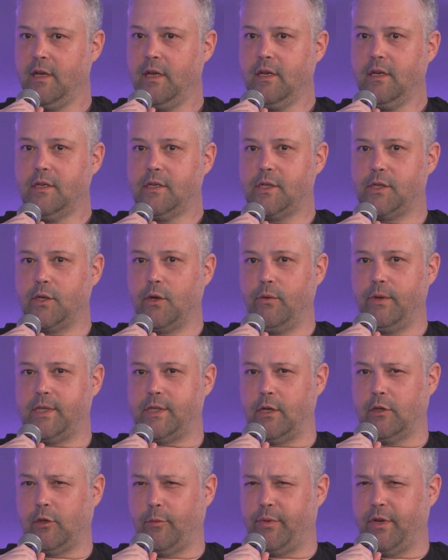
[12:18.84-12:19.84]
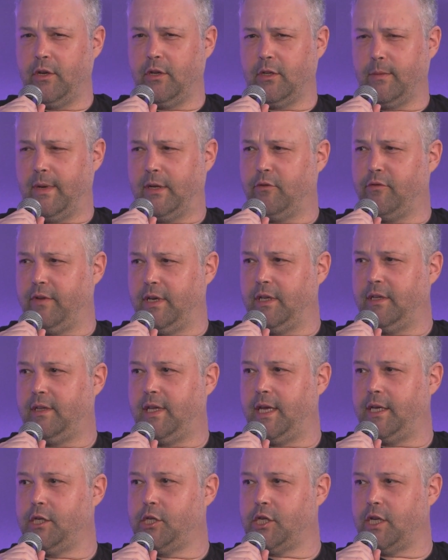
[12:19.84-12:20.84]
So it's not opinionated about
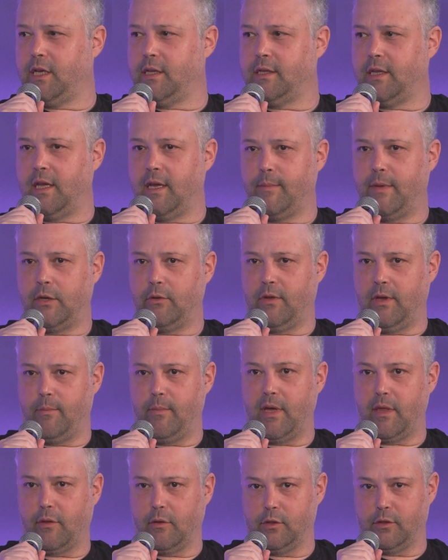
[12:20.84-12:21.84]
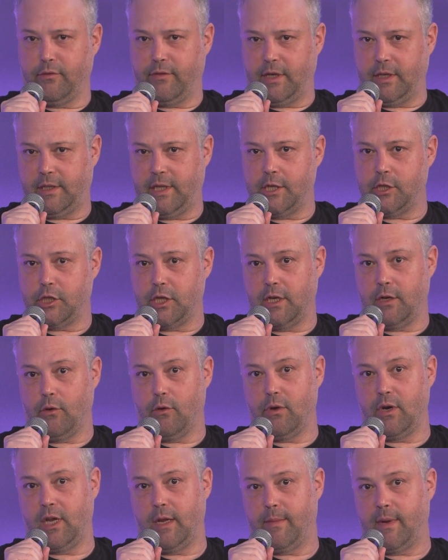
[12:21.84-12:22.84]
validation, about the methods of validation,
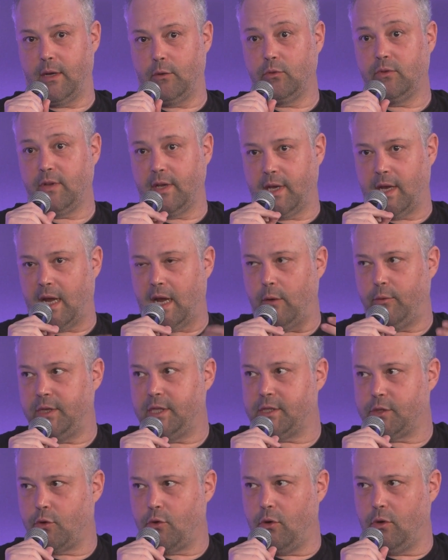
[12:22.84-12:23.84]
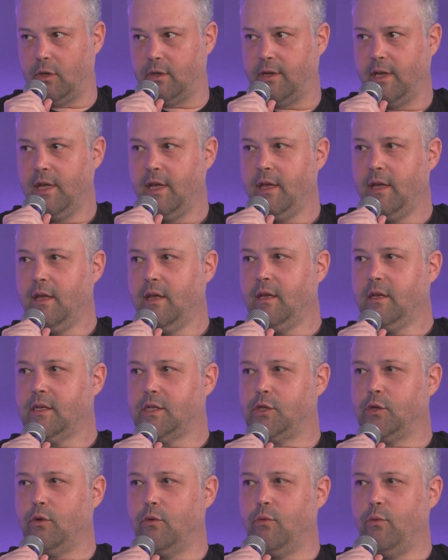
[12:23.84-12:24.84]
only about how it's called.
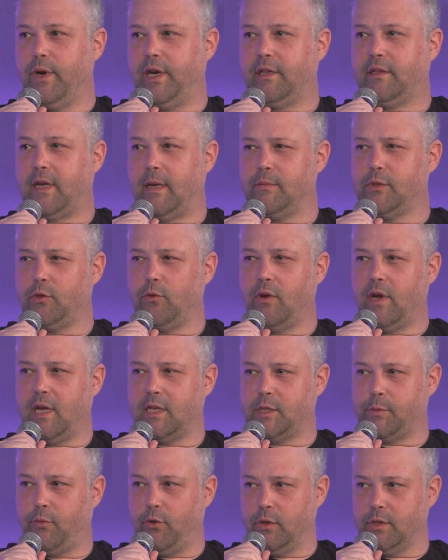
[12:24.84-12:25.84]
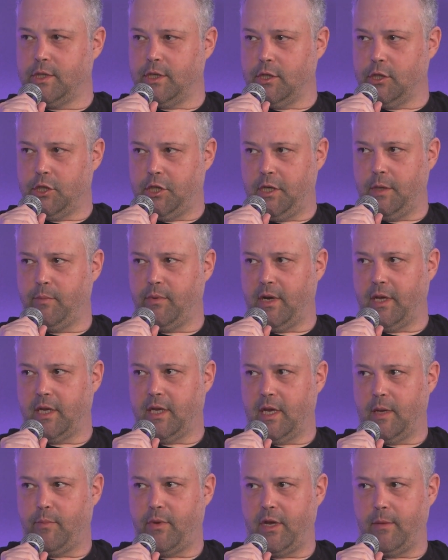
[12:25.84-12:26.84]
So when it comes to gas sponsorship, like
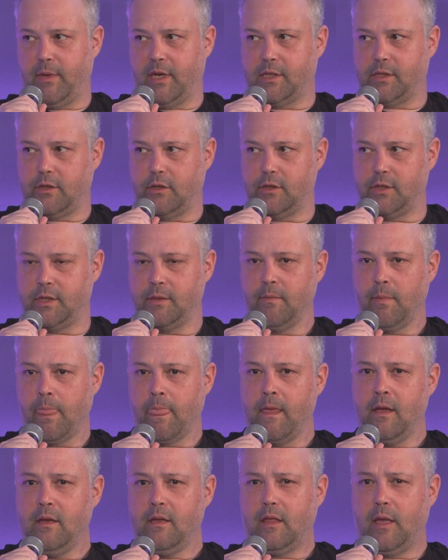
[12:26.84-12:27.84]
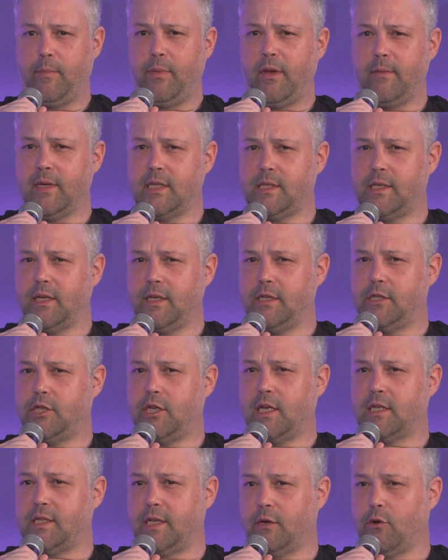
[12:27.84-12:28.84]
Paymasters, the Paymaster is
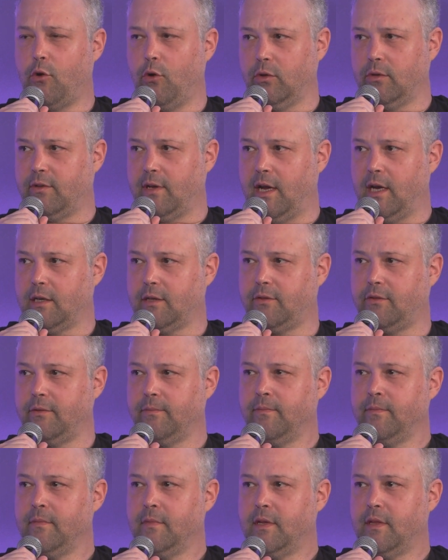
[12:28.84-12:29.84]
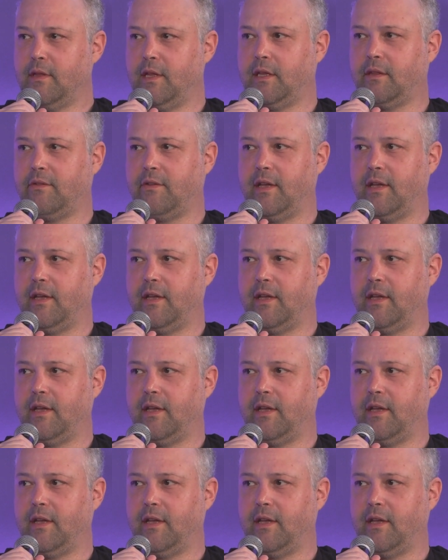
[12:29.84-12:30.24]
just a contract that